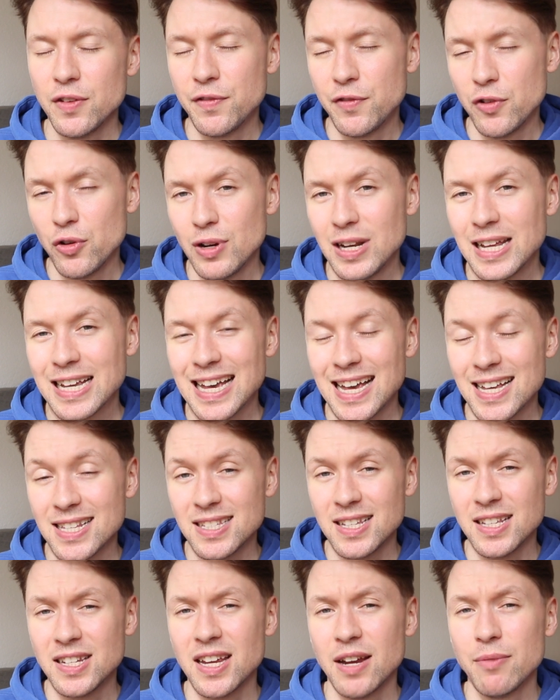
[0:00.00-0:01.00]
ferulic
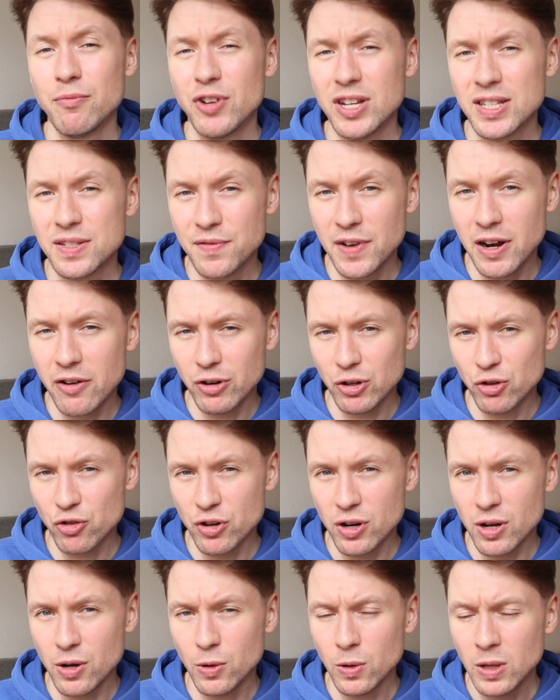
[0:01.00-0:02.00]
acid and
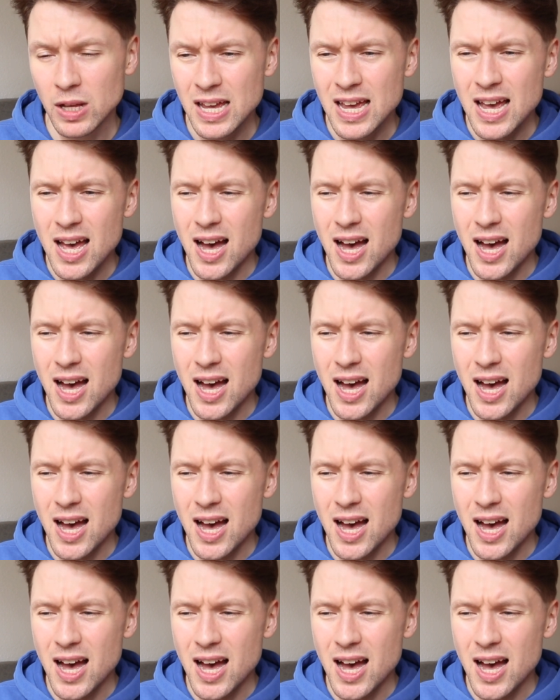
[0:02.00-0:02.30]
resveratrol